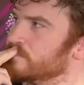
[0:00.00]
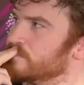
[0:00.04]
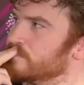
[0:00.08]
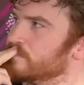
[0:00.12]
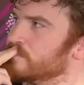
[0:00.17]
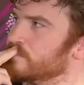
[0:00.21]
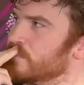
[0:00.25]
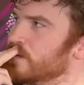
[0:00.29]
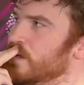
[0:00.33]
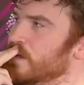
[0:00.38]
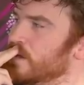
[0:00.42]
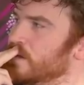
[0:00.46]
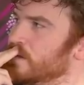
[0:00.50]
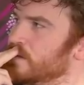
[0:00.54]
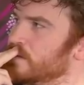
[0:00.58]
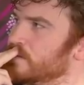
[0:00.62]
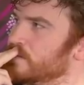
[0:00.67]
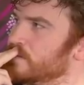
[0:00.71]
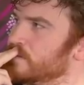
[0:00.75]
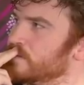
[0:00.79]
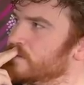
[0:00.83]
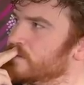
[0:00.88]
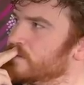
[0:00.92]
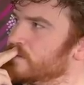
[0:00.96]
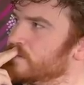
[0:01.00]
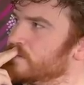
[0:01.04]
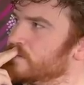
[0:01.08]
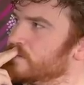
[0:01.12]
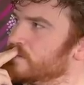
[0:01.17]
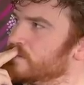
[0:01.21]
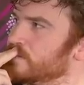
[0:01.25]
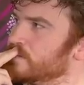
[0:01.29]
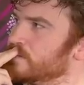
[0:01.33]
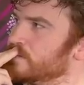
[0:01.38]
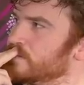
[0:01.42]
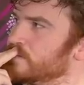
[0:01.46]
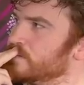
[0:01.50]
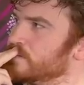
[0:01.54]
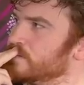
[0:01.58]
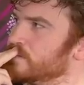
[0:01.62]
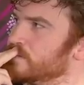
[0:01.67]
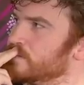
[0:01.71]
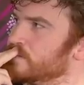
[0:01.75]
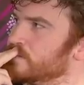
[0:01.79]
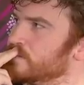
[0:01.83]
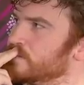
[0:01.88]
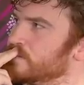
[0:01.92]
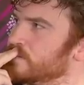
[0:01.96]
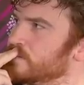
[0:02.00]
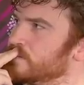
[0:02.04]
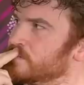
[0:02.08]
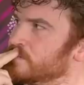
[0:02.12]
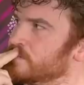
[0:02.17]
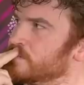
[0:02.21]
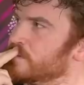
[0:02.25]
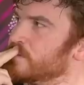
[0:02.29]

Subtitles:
This person isn't speaking.